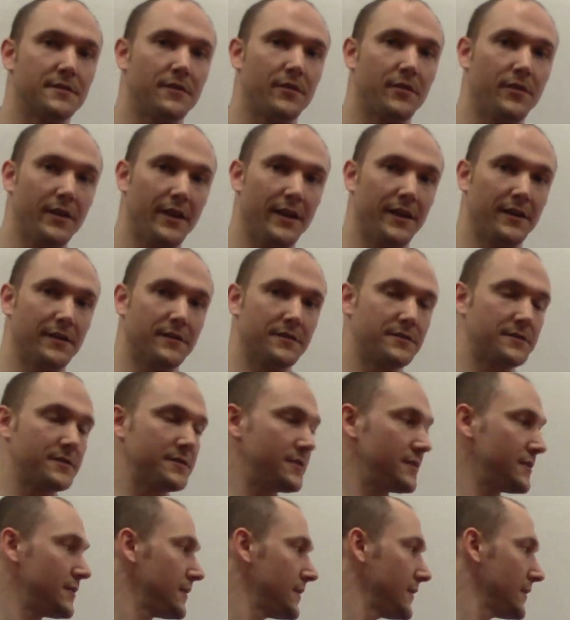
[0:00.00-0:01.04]

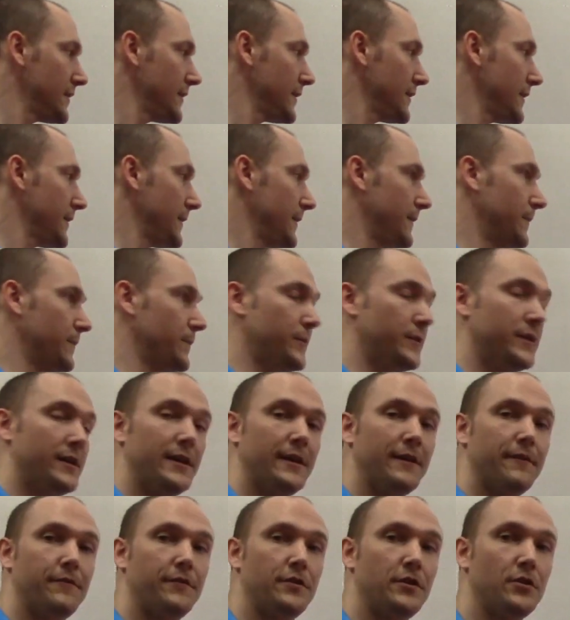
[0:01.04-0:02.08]
things.
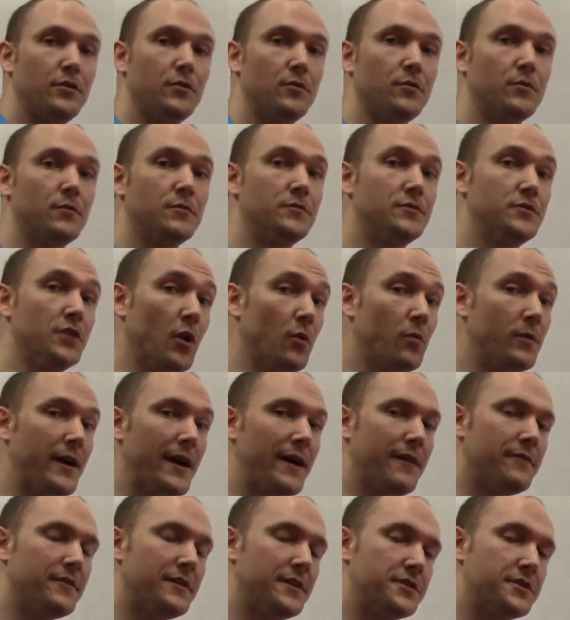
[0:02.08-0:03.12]
If you don't have an